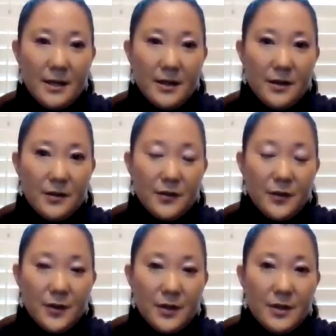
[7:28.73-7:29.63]

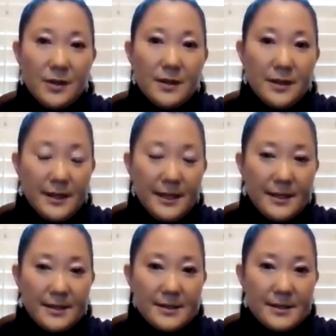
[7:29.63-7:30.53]
of
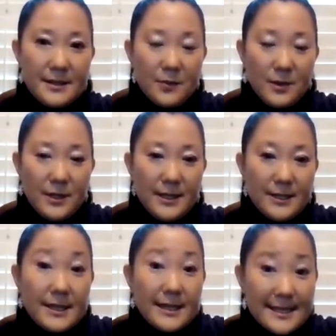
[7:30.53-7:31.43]
things that we
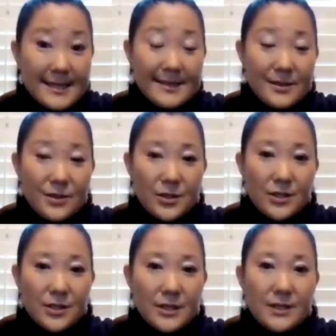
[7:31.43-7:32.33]
need to
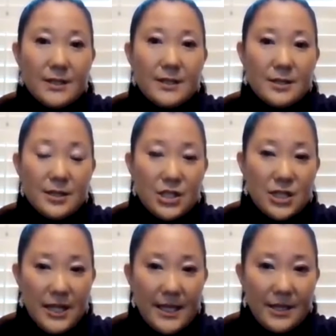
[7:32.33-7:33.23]
consider to
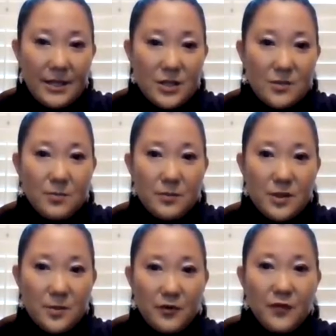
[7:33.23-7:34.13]
change
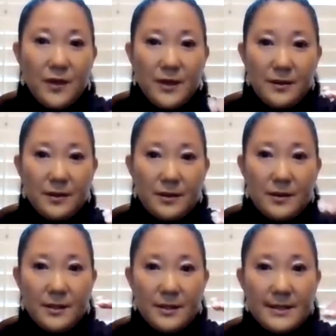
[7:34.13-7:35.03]
to prevent
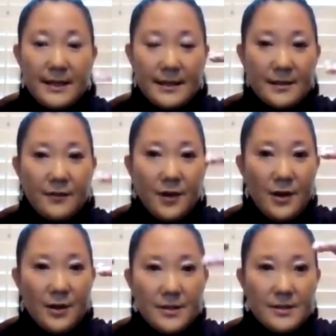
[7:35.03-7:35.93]
the stack of
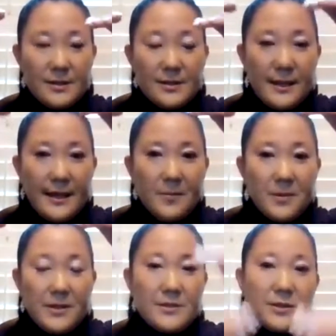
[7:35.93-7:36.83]
causes to
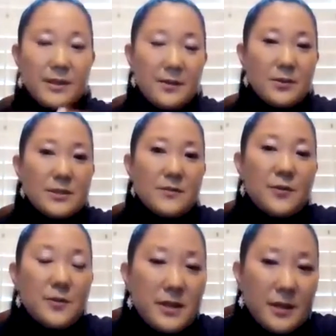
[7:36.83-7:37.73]
happen. And so that was
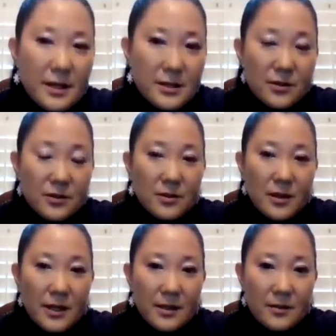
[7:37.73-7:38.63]
for me the
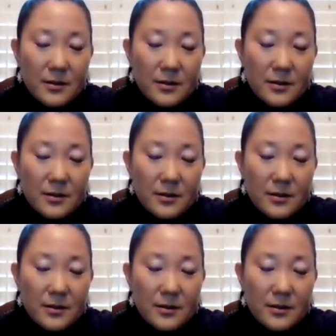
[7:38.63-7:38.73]
causal